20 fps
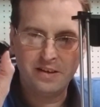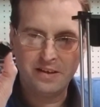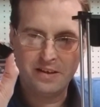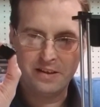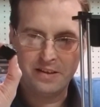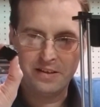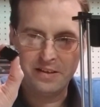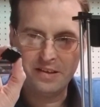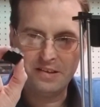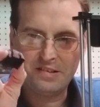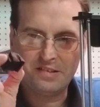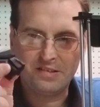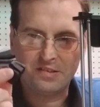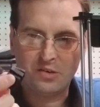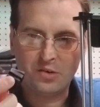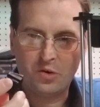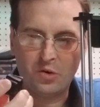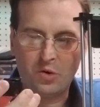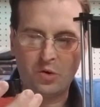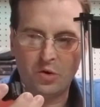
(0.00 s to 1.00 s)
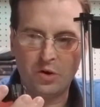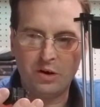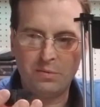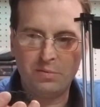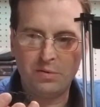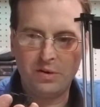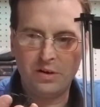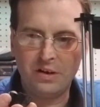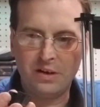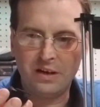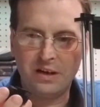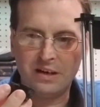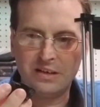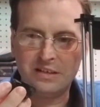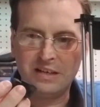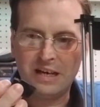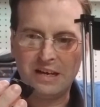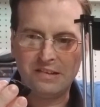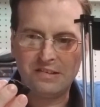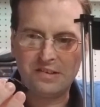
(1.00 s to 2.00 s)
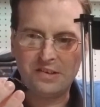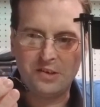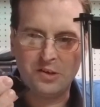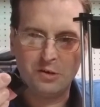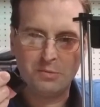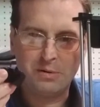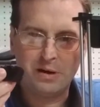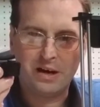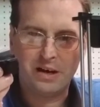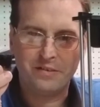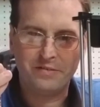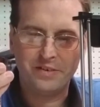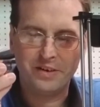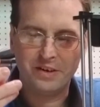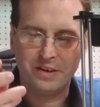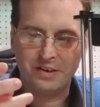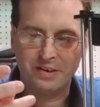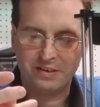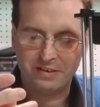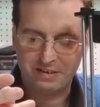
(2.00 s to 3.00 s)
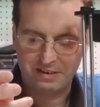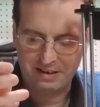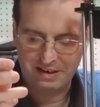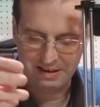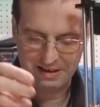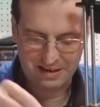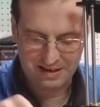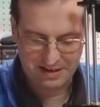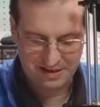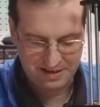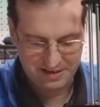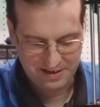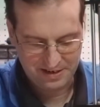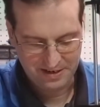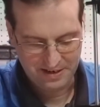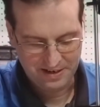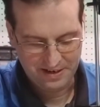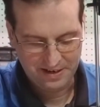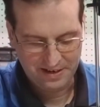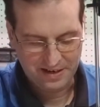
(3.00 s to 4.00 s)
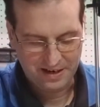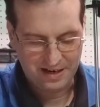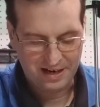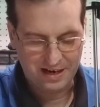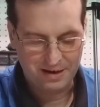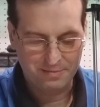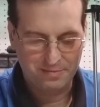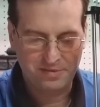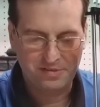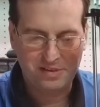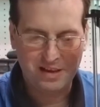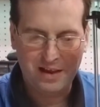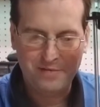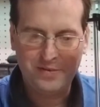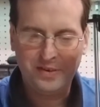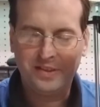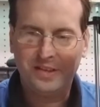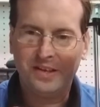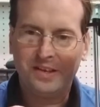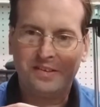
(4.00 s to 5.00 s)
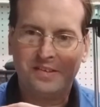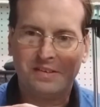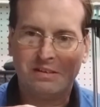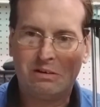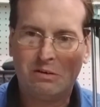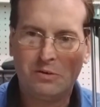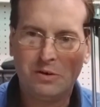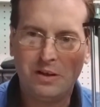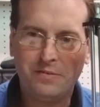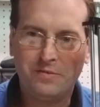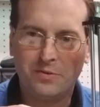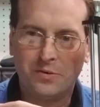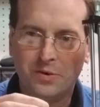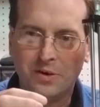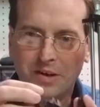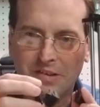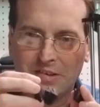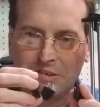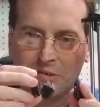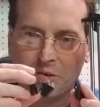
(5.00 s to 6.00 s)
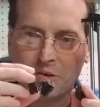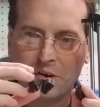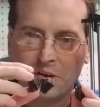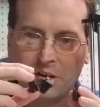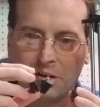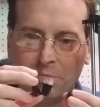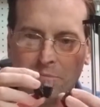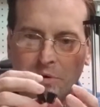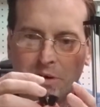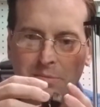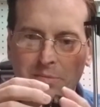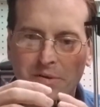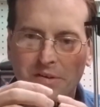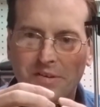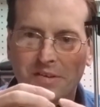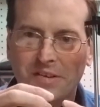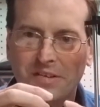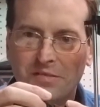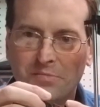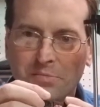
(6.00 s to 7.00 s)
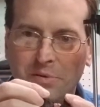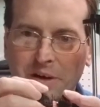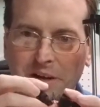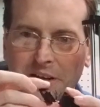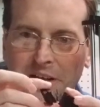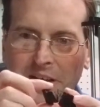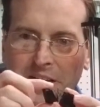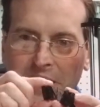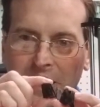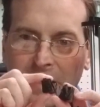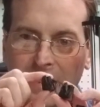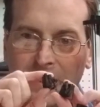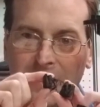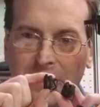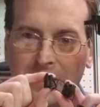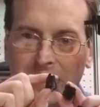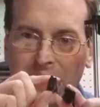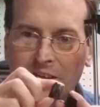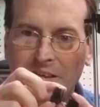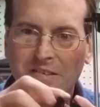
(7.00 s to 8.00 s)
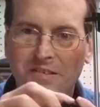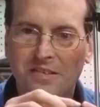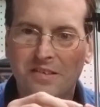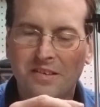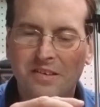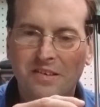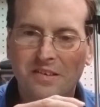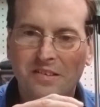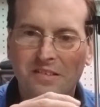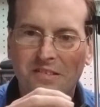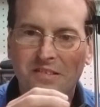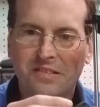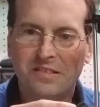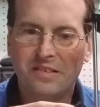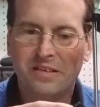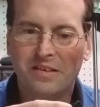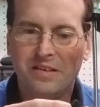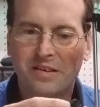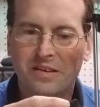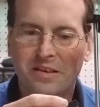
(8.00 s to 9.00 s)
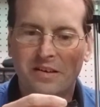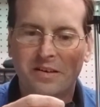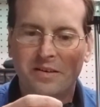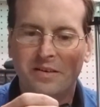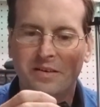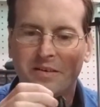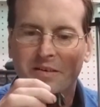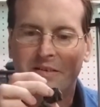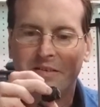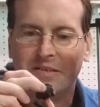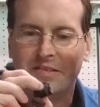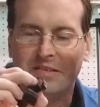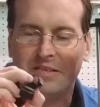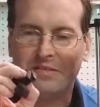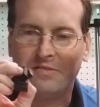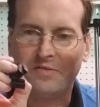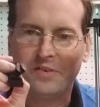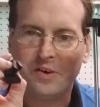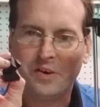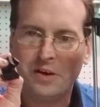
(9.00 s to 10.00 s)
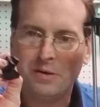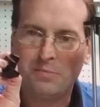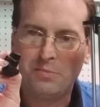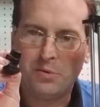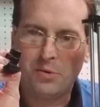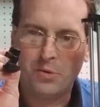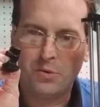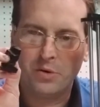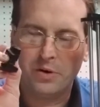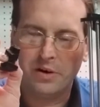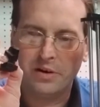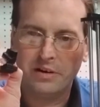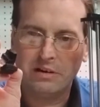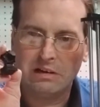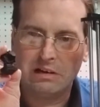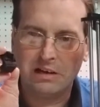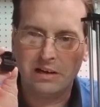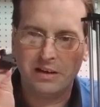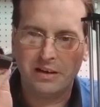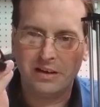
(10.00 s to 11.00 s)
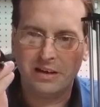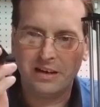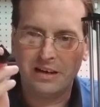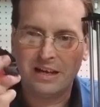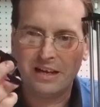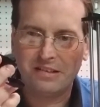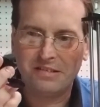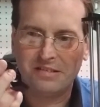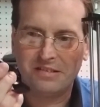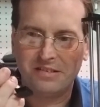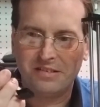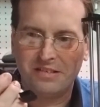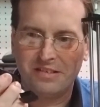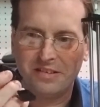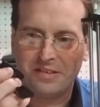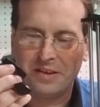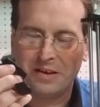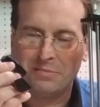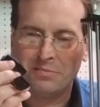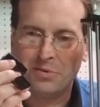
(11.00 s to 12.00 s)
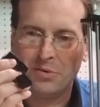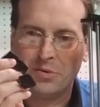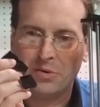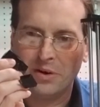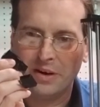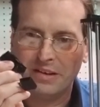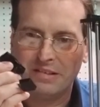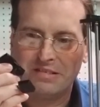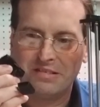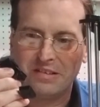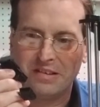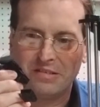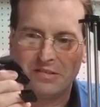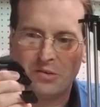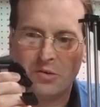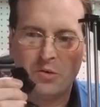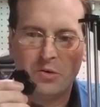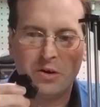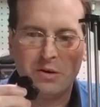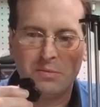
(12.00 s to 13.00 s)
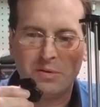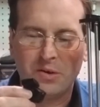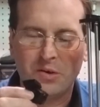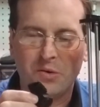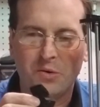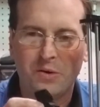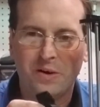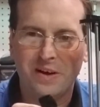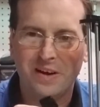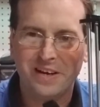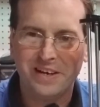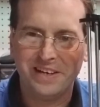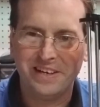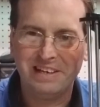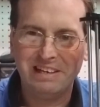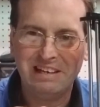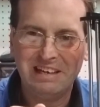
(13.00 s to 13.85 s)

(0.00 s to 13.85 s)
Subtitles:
this horrible little test cube out of here, and I'm saving this only for historical purposes, but this is very poor, less than poor. It's horrible quality.